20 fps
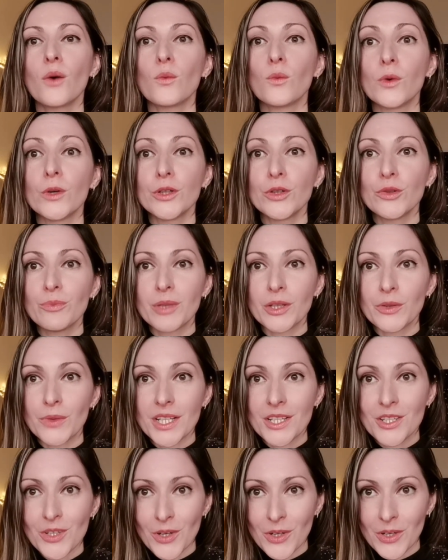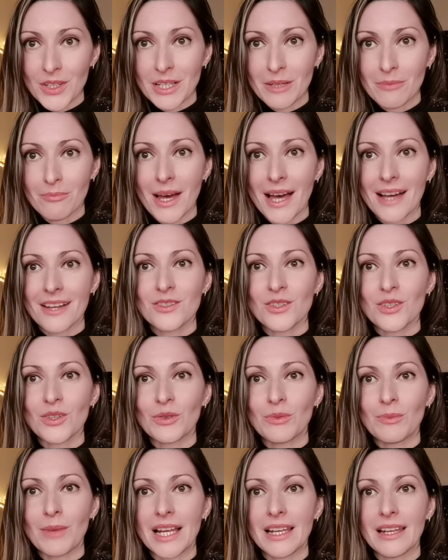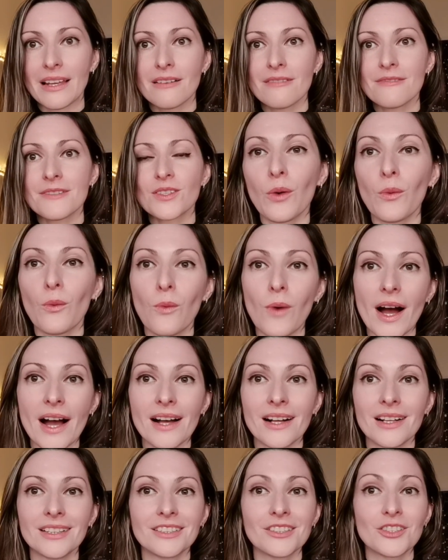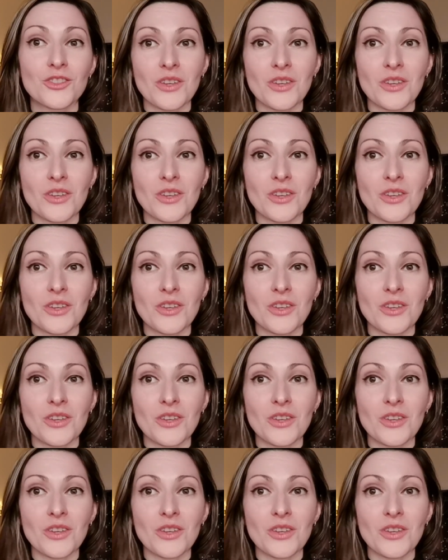will be returning back to you, my loves. While